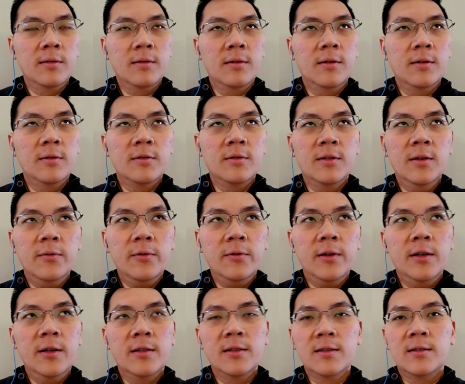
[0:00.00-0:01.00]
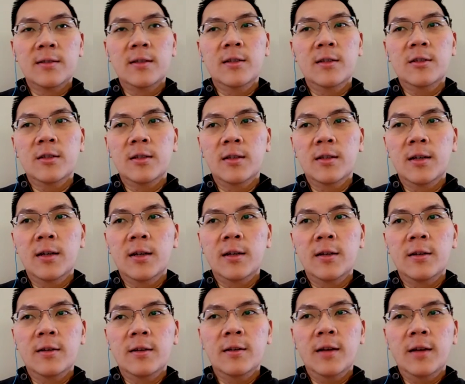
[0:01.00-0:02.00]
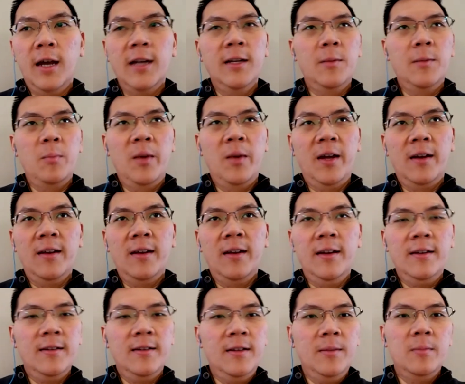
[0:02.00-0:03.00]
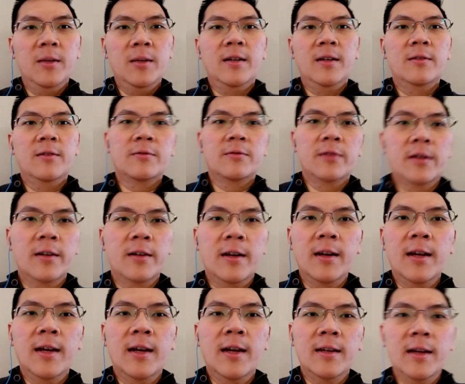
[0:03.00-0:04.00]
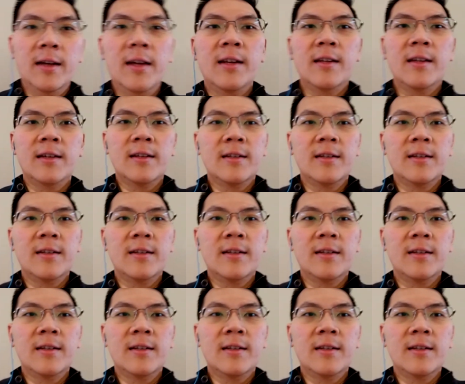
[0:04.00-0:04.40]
It's definitely a decision that I didn't make lightly, but I was very glad that I did.